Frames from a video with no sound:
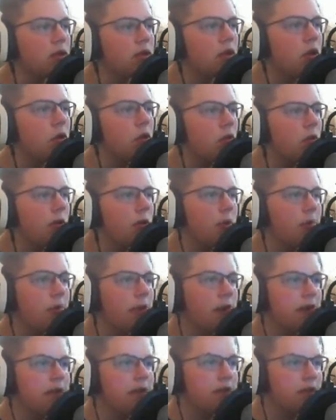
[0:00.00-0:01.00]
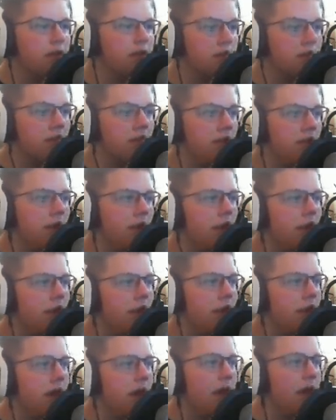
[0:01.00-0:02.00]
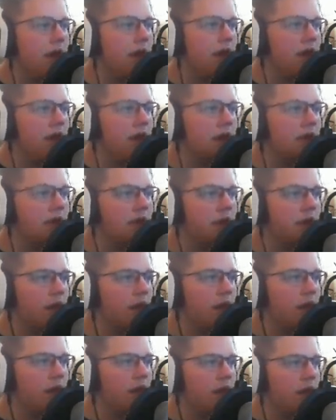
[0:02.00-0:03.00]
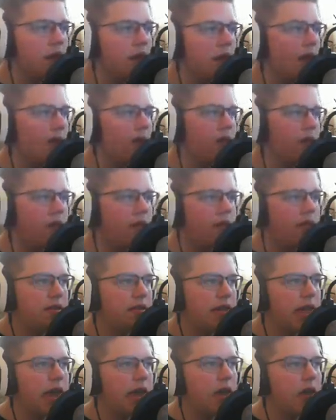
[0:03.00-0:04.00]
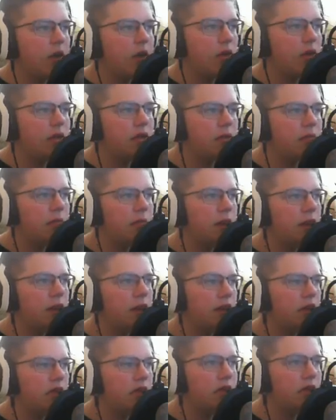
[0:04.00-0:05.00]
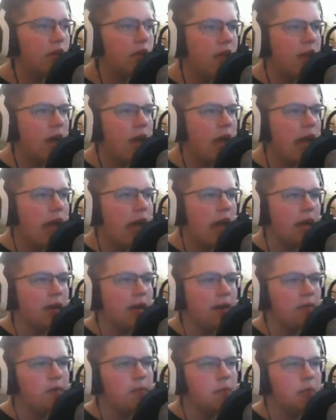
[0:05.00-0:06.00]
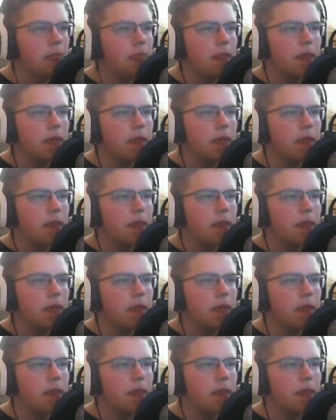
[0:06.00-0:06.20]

So what my plan is gonna be is obviously to take out all these pillars, and